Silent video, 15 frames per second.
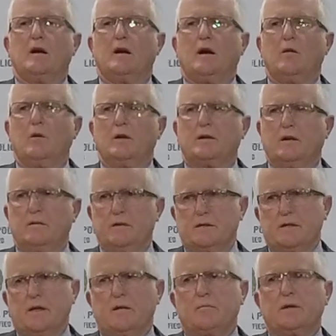I won't go
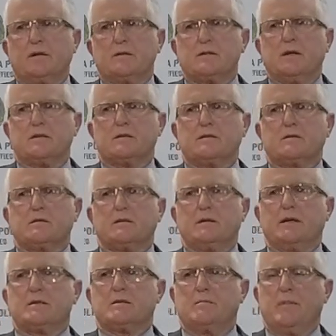into that because
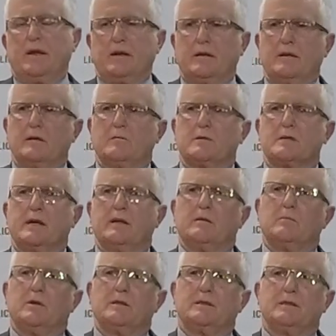that's a matter that was handled
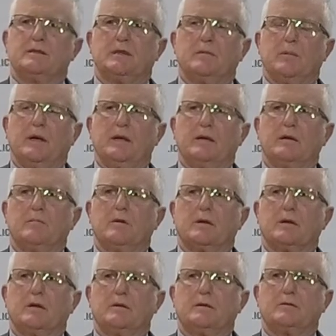by DCP, and I'm not
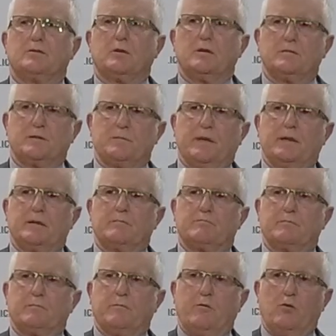going to try and speak
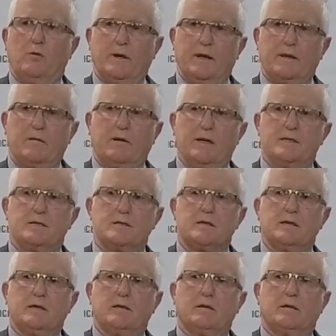for another
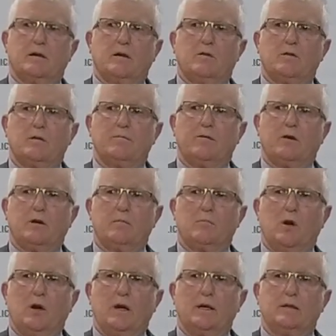agency. I'll confine
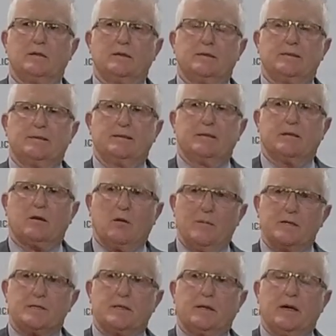my
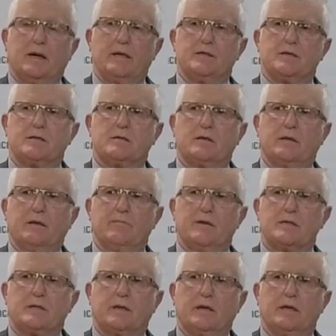comments today just to the
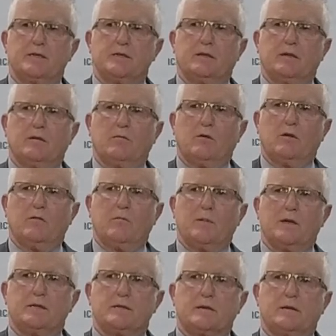investigation and the role of
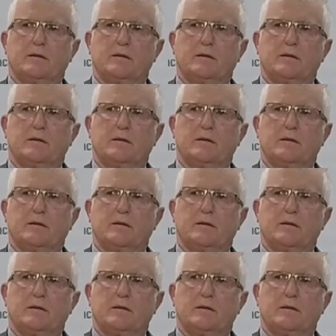police.